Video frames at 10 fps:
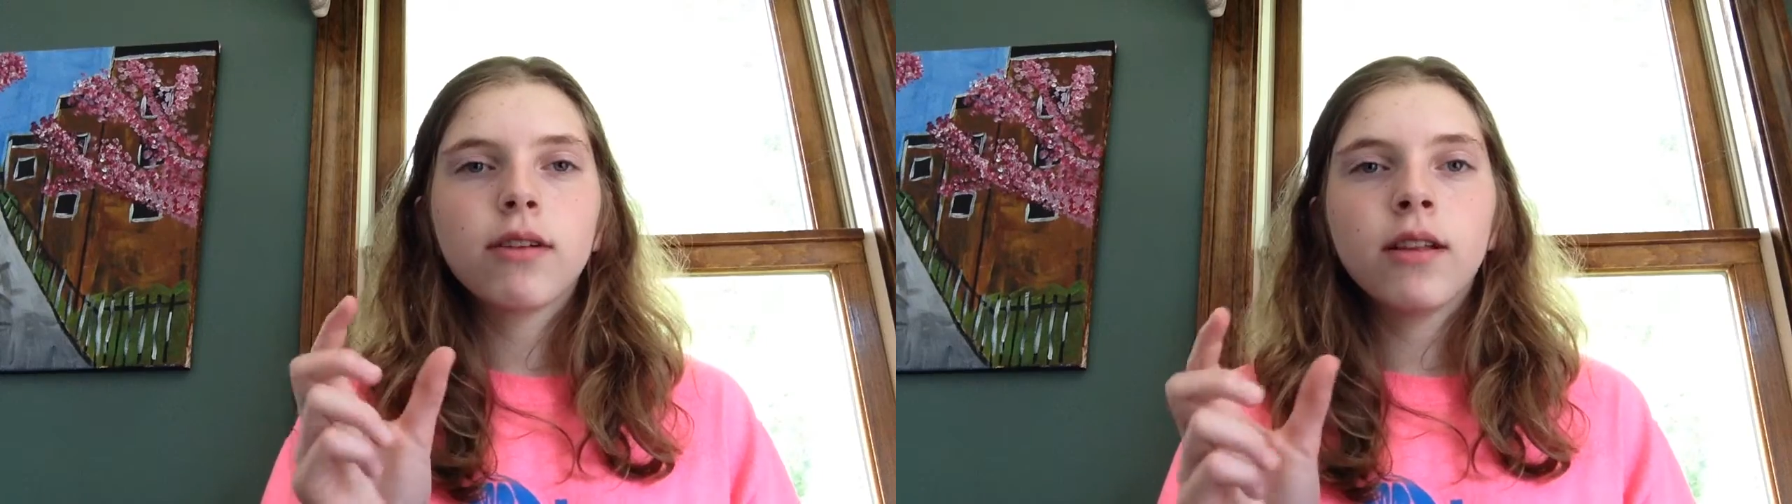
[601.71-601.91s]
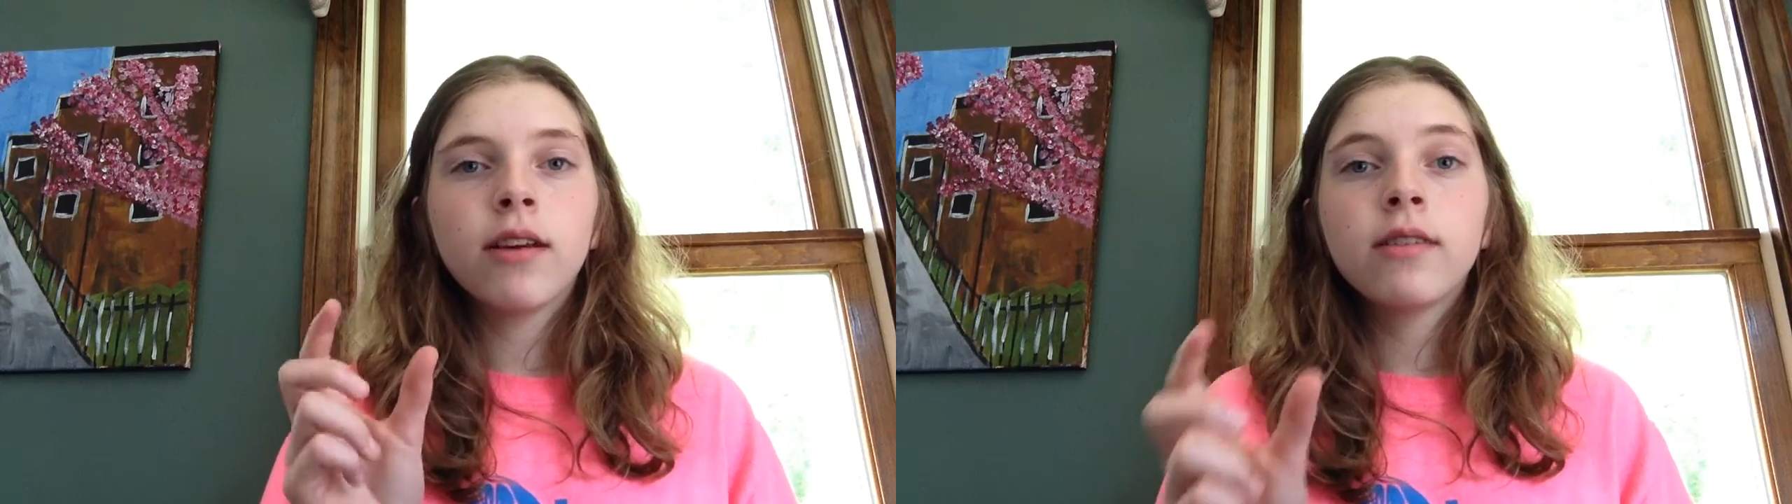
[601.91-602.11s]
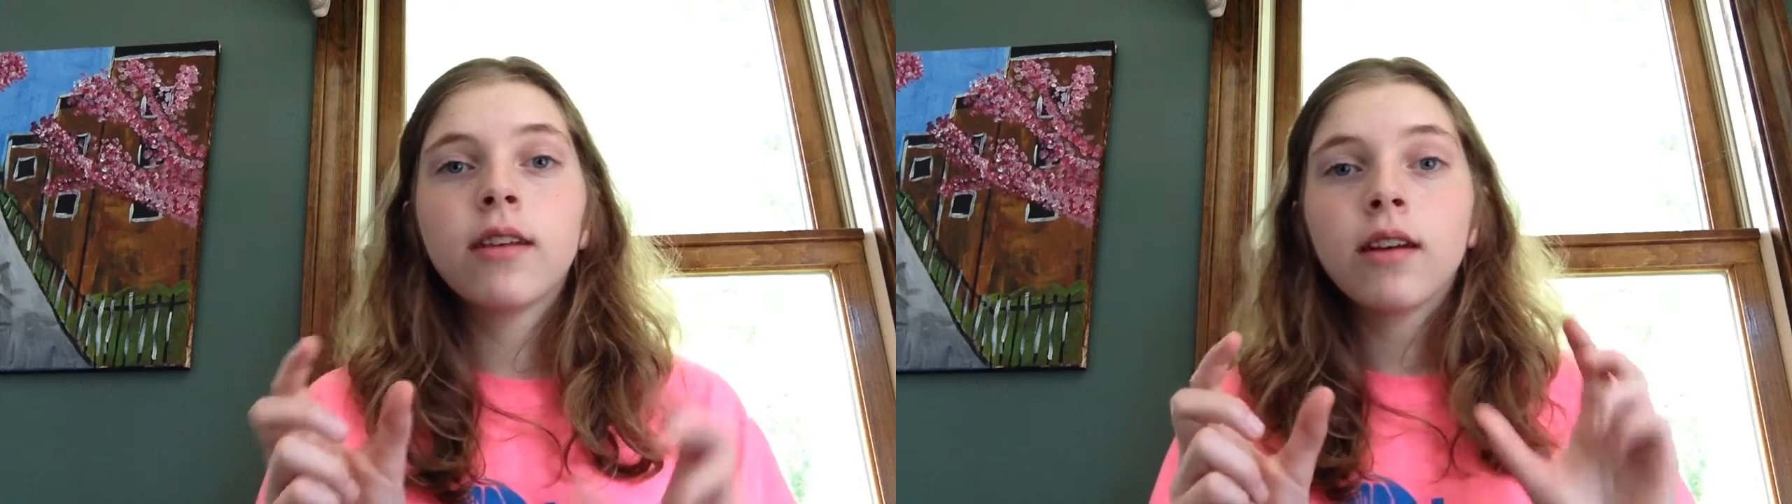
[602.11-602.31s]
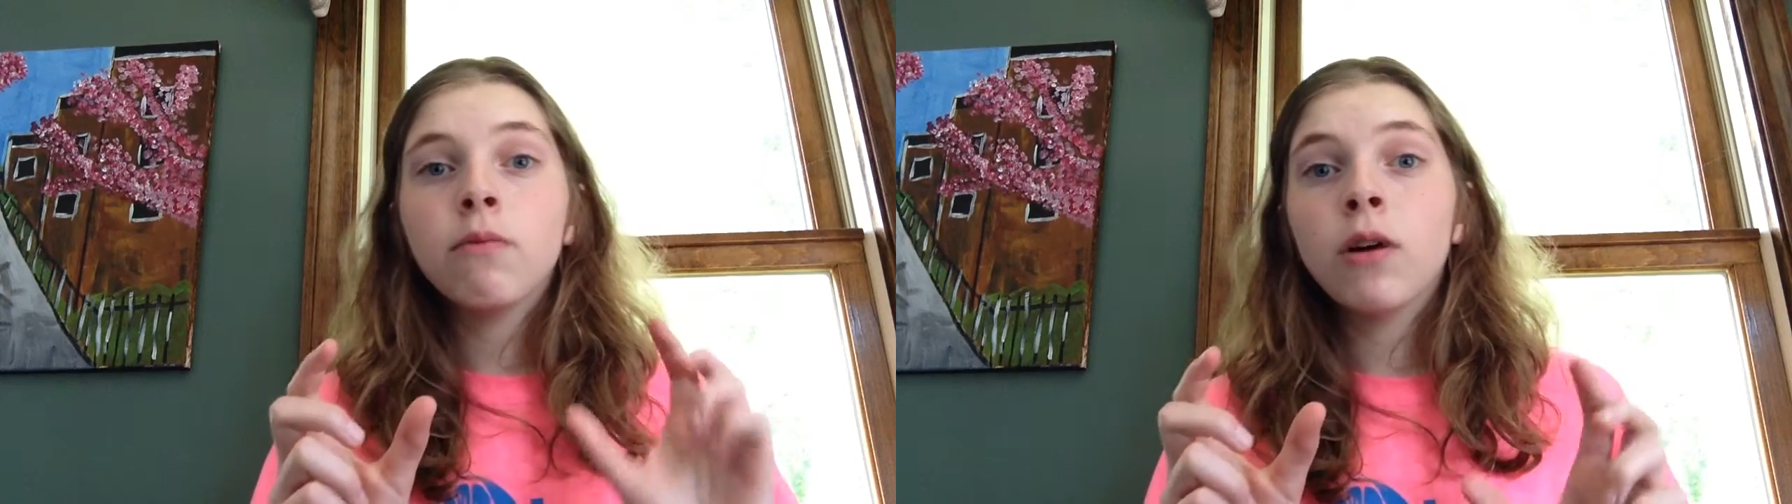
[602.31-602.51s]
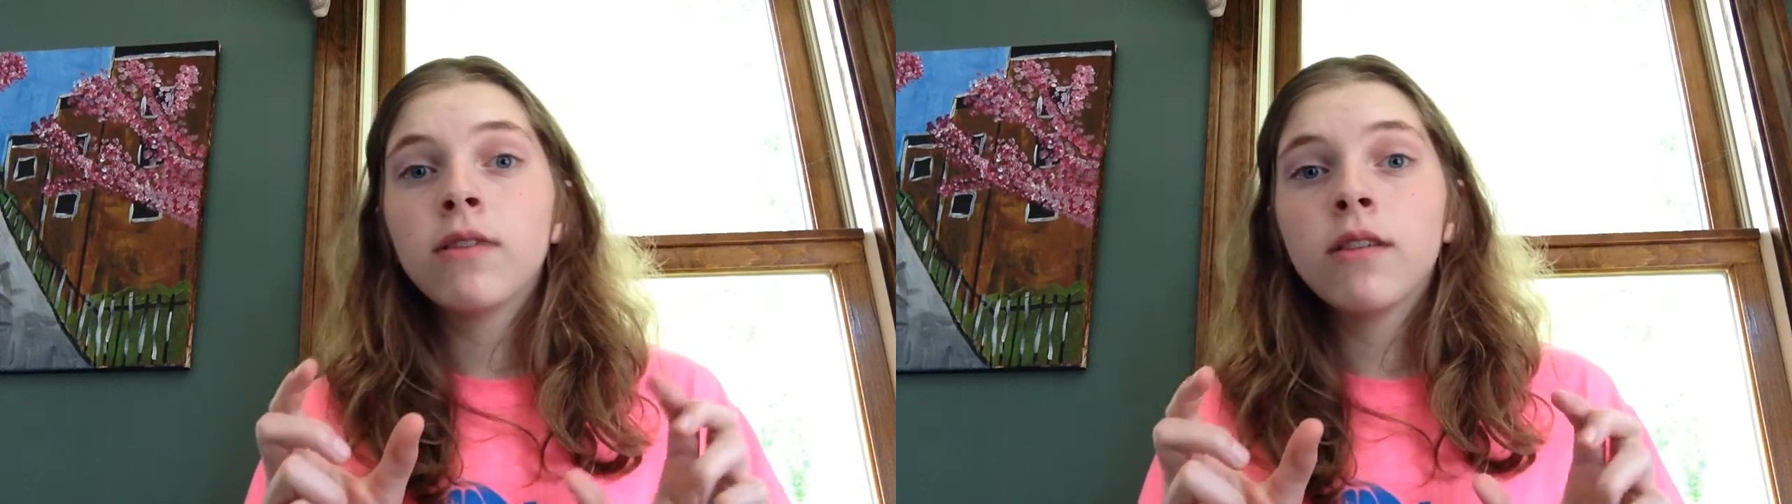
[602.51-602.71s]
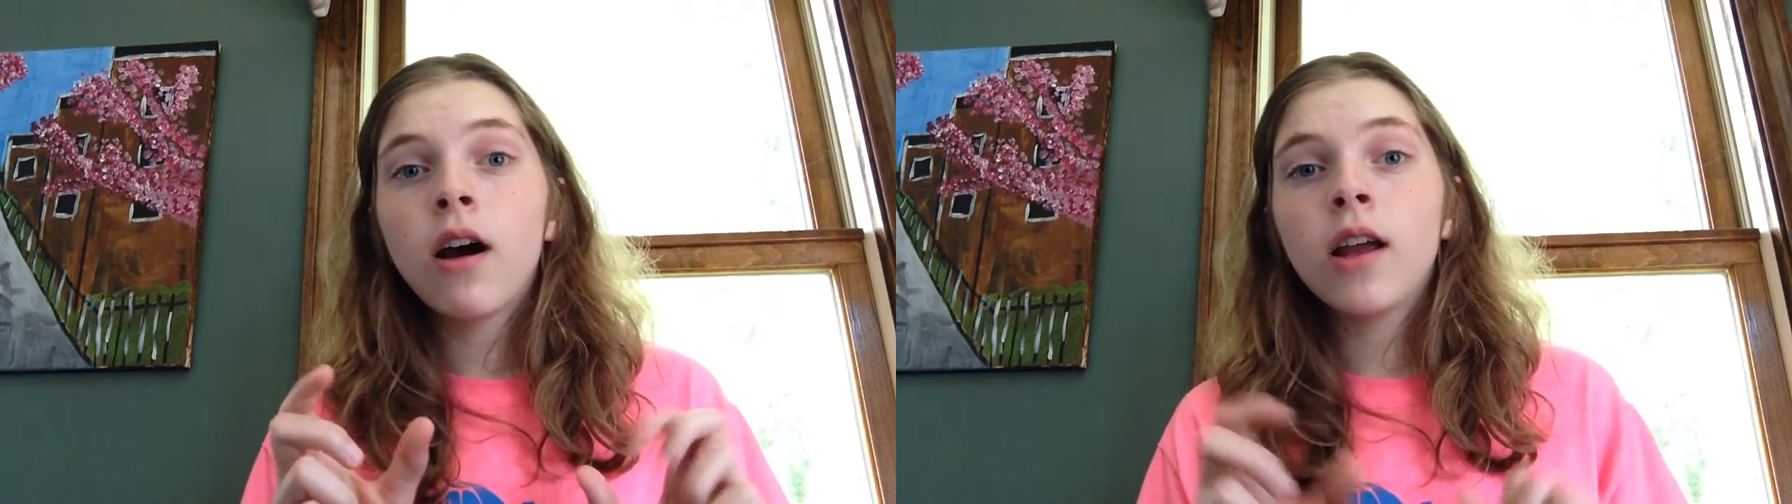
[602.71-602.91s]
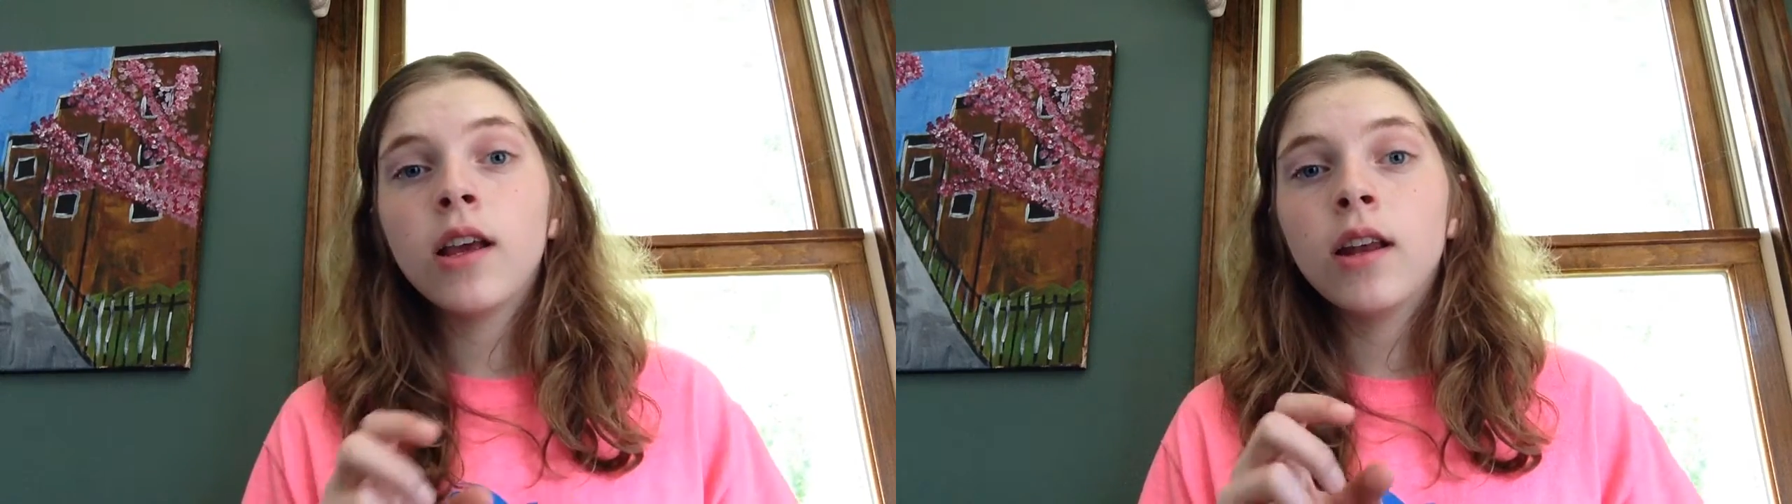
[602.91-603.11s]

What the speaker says: realistic and what's not,